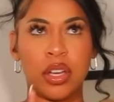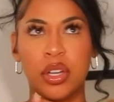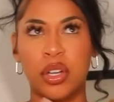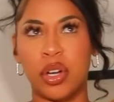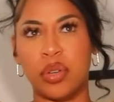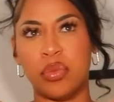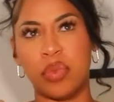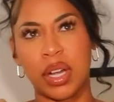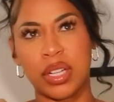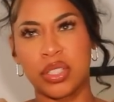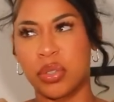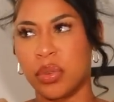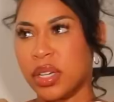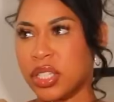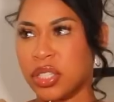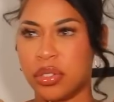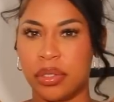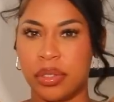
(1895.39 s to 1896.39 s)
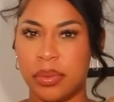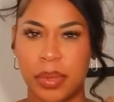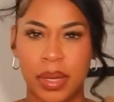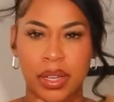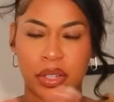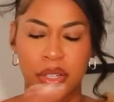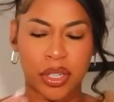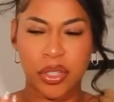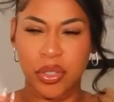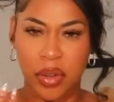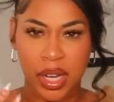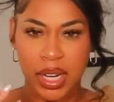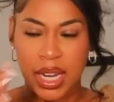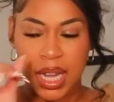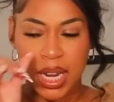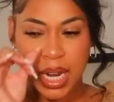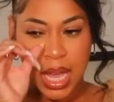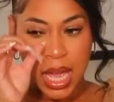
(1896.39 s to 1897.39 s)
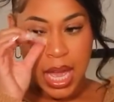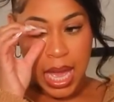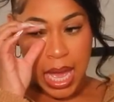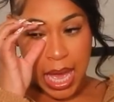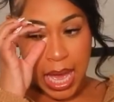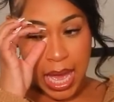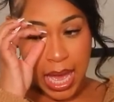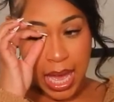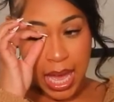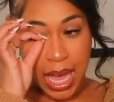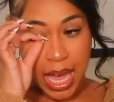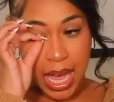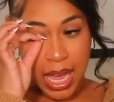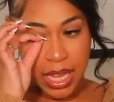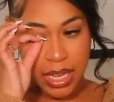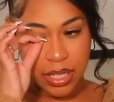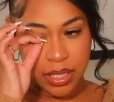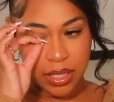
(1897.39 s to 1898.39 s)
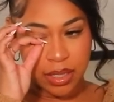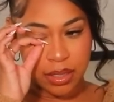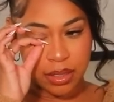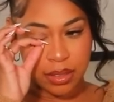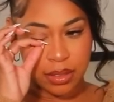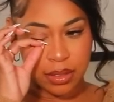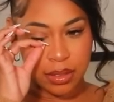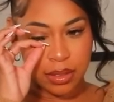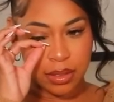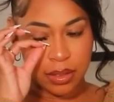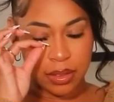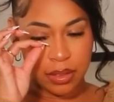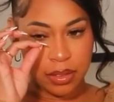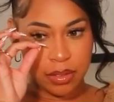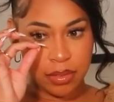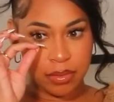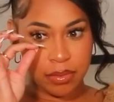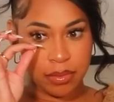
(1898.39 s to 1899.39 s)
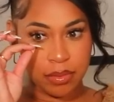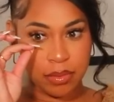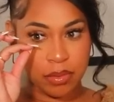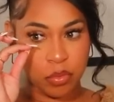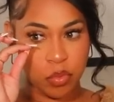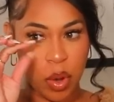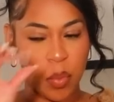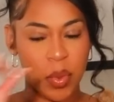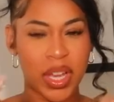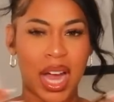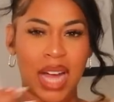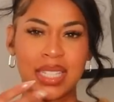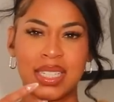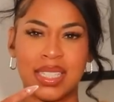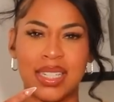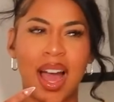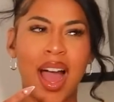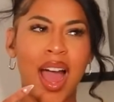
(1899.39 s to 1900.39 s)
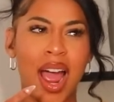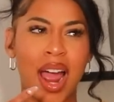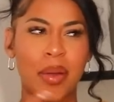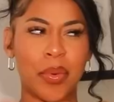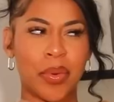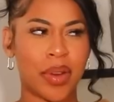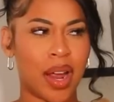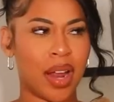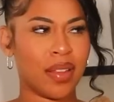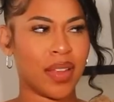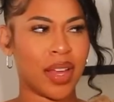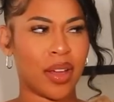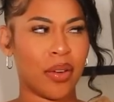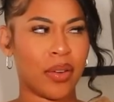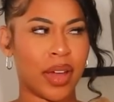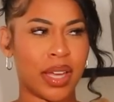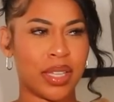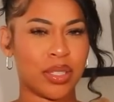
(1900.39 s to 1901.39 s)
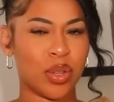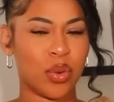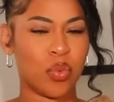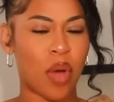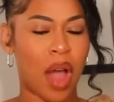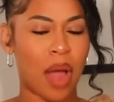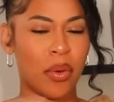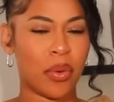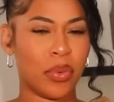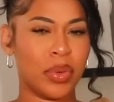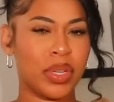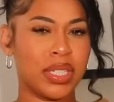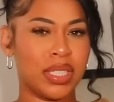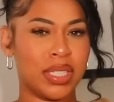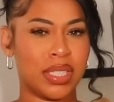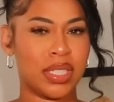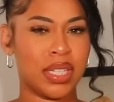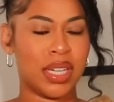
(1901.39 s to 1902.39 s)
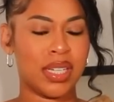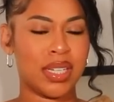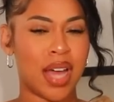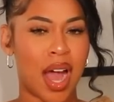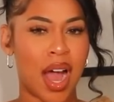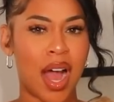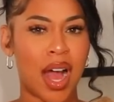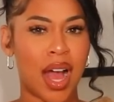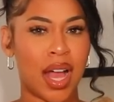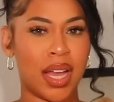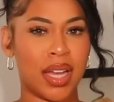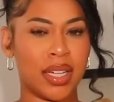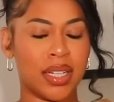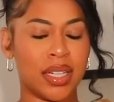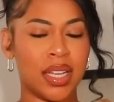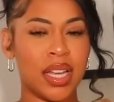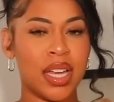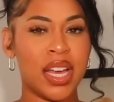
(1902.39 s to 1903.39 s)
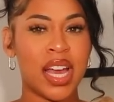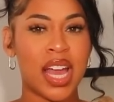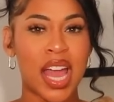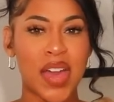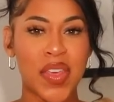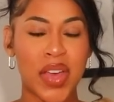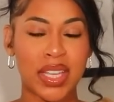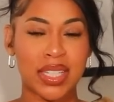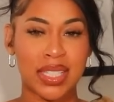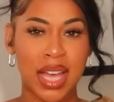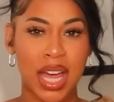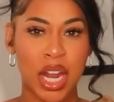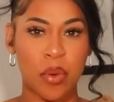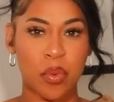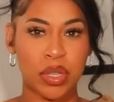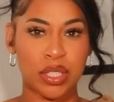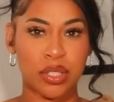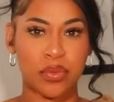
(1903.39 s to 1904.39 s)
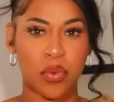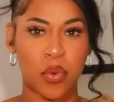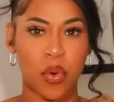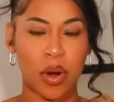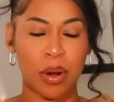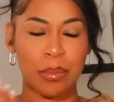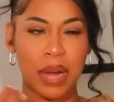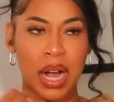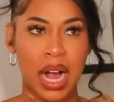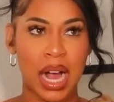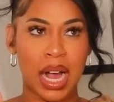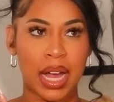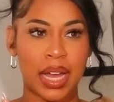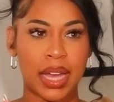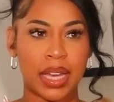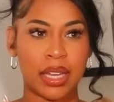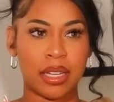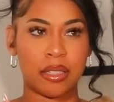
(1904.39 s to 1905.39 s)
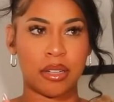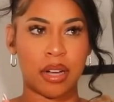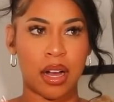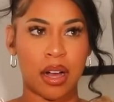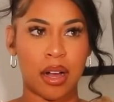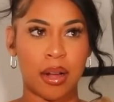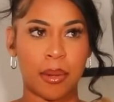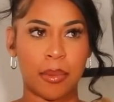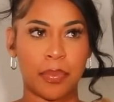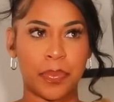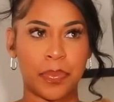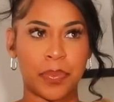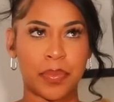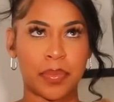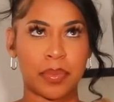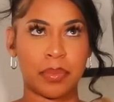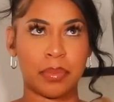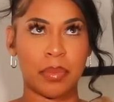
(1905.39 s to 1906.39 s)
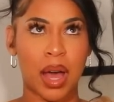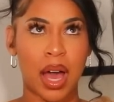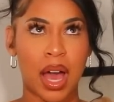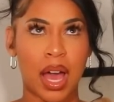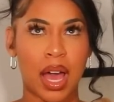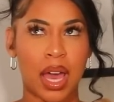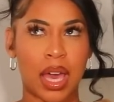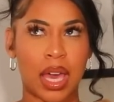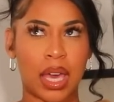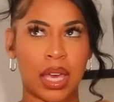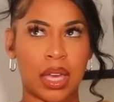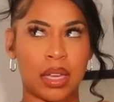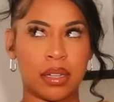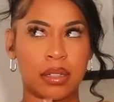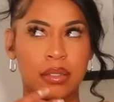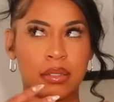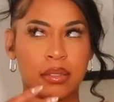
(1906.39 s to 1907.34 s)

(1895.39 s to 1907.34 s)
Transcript: good rental history, we had good credit. And when we got denied, we're kind of like, okay, so why were we denied? And they said it was for my my